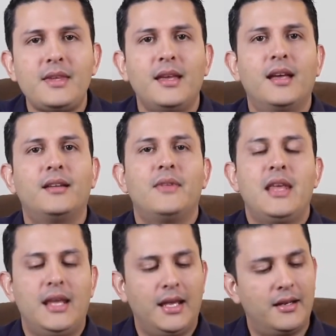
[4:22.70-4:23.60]

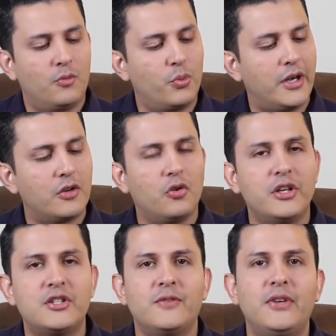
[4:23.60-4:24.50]
and we are
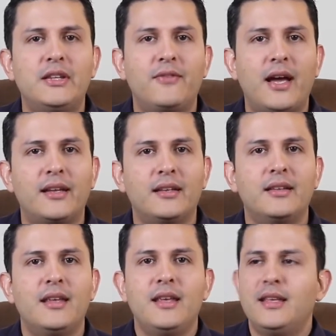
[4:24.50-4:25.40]
going to be
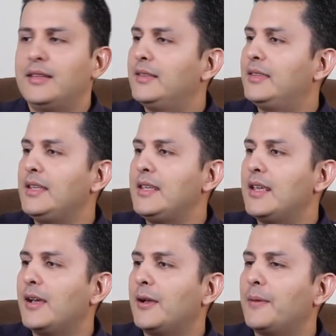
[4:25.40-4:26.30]
dividing
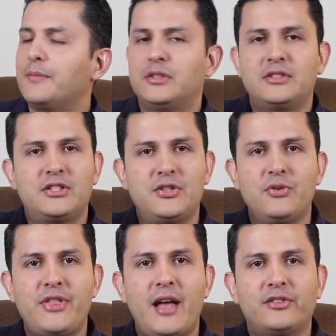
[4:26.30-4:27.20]
the
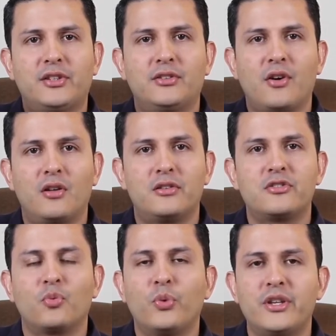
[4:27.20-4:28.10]

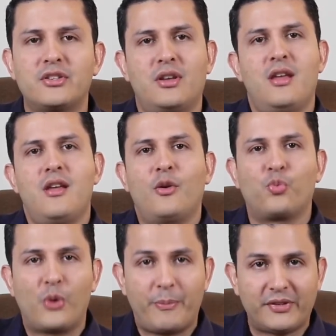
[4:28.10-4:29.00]
$2,000, which
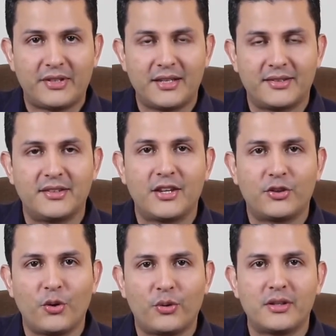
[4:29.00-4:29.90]
represents the
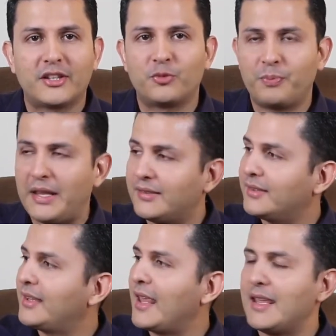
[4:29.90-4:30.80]
total
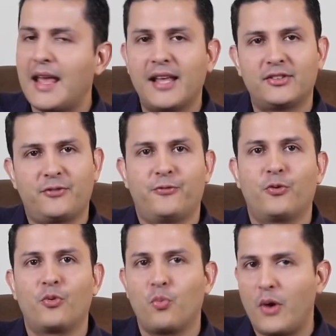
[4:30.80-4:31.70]
expenses that he has
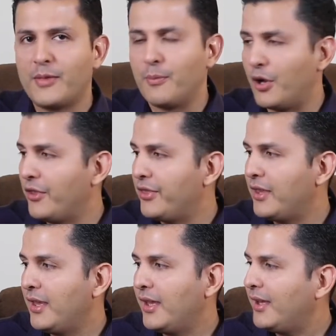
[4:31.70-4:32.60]
for 1 month,
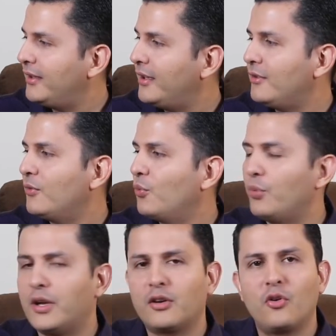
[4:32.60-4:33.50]
and then
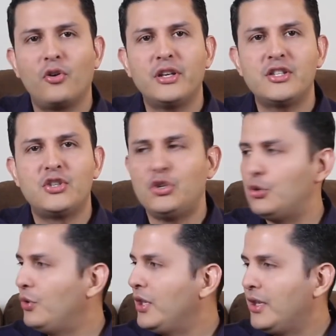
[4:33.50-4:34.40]
we are going
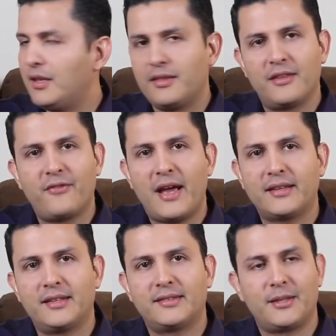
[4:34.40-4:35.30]
to
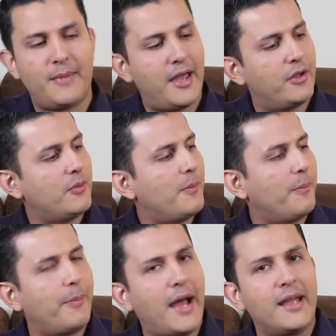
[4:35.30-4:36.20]
divide this amount
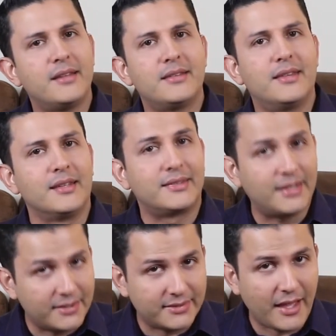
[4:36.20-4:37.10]
by the
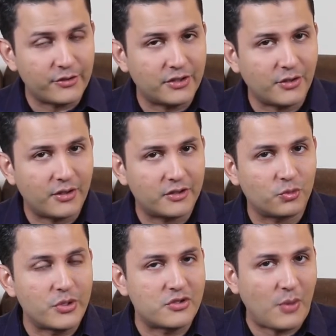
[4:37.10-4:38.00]
$6,000,
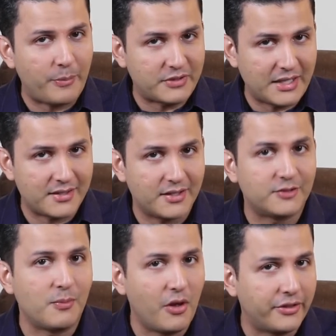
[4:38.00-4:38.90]
which represents
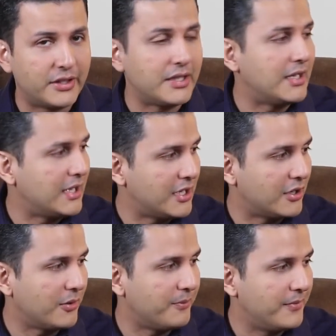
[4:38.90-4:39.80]
his monthly
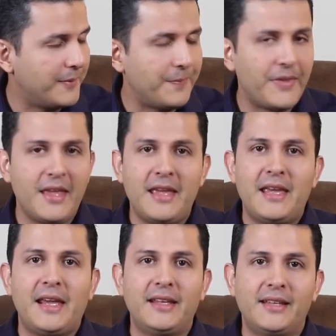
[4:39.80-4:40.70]
income.
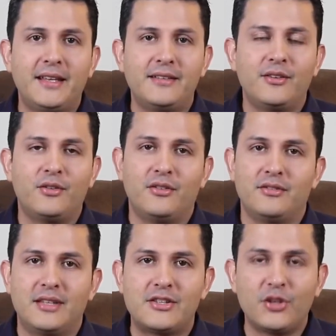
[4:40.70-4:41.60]
And then
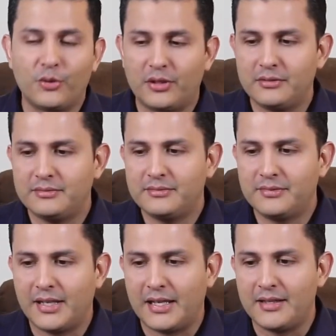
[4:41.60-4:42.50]
the total,
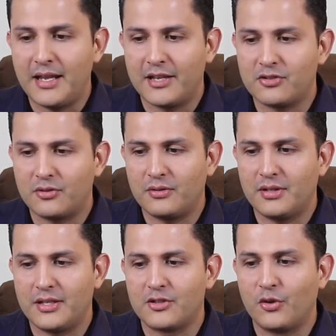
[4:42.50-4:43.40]
and the answer
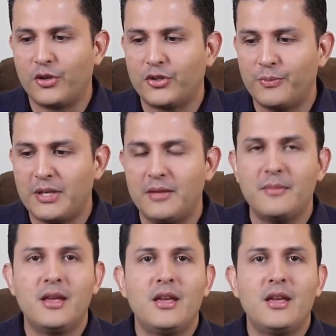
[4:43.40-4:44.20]
is going to be